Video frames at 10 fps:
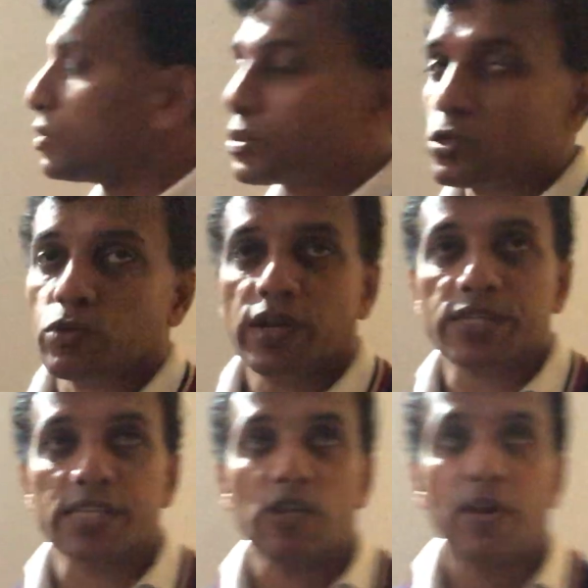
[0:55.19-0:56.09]
So we'll
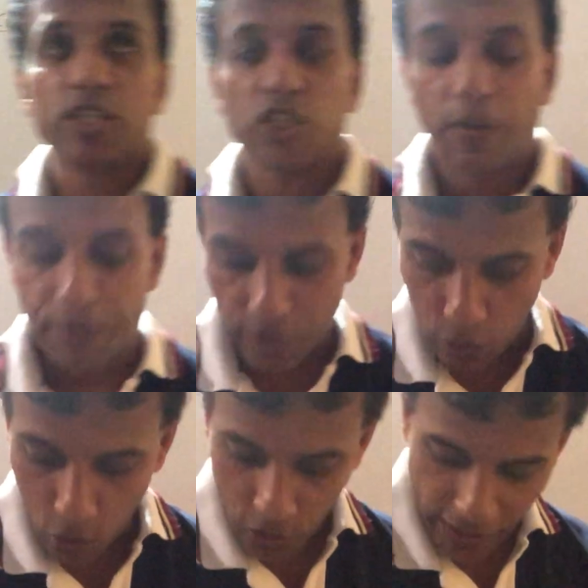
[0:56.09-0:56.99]
see one chapter
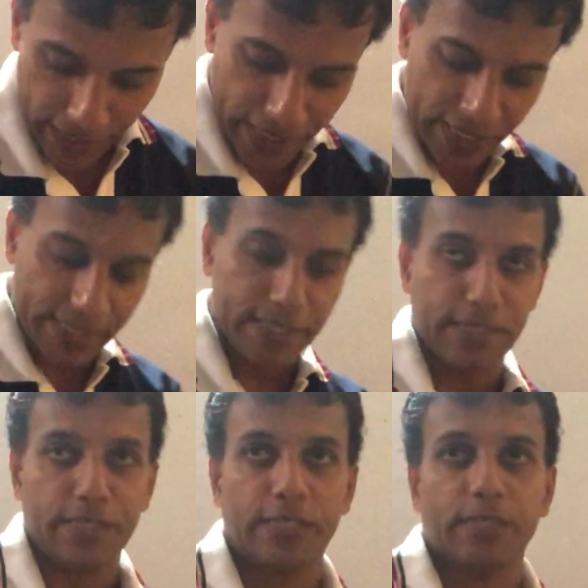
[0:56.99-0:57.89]
called
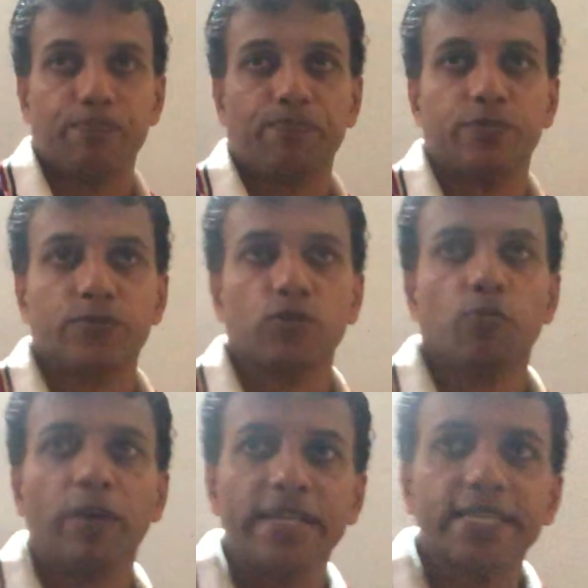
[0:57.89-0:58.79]
indices. So
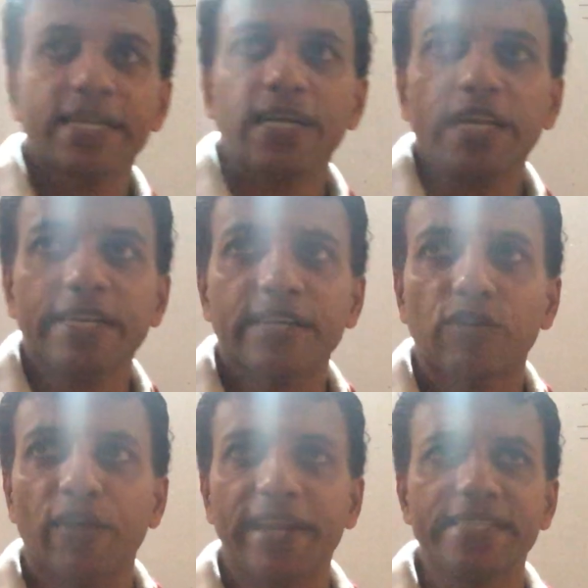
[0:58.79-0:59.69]
basically in the
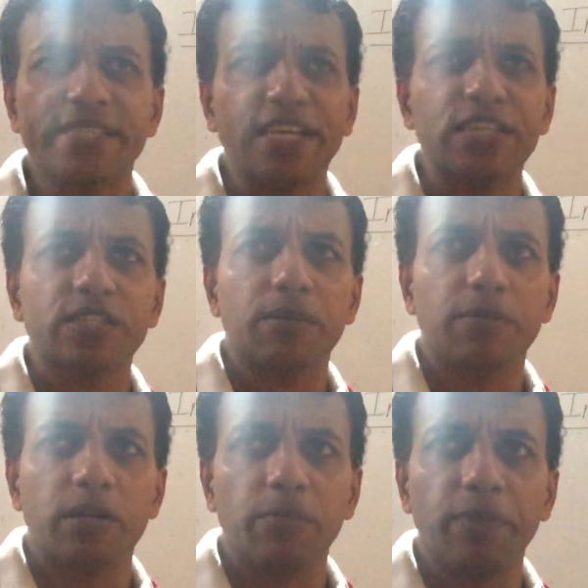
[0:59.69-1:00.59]
grade 6,
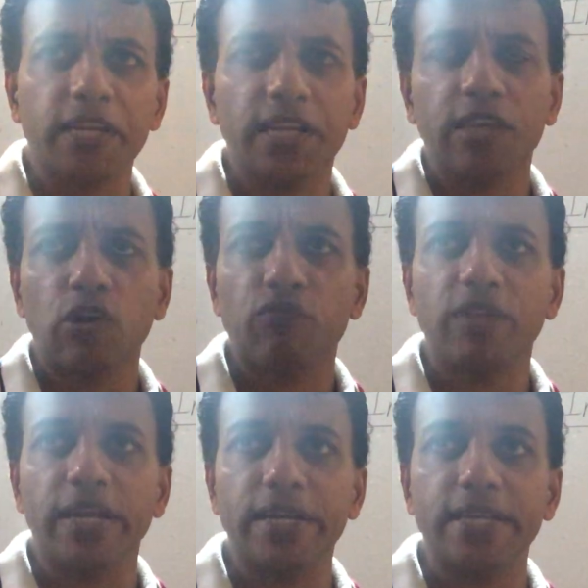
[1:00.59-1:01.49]
the beginning of
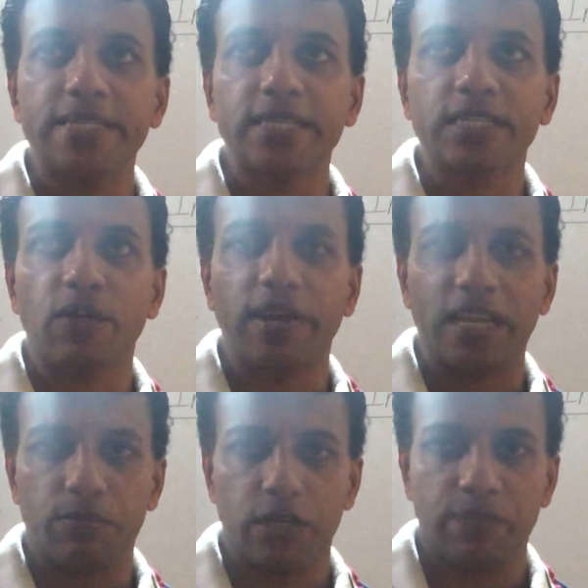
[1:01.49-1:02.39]
the indices
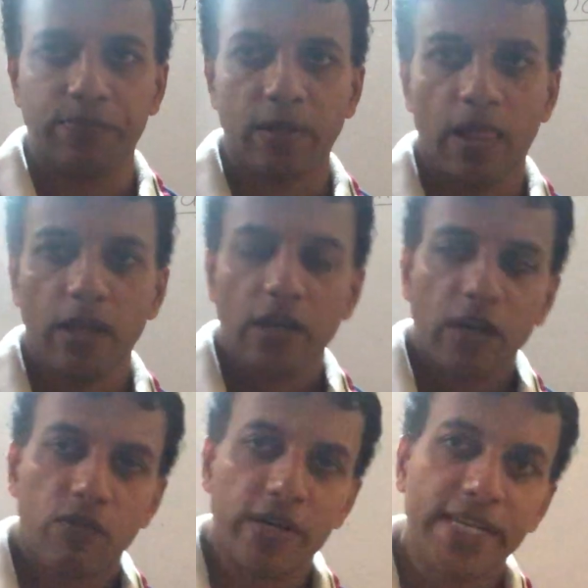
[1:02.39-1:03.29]
available.
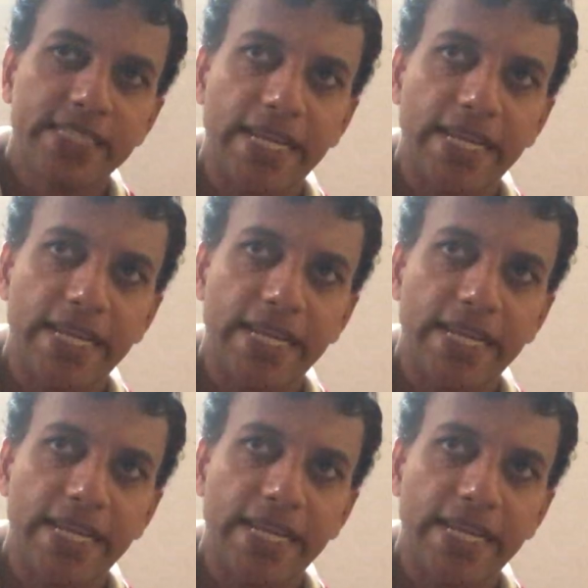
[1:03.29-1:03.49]
What is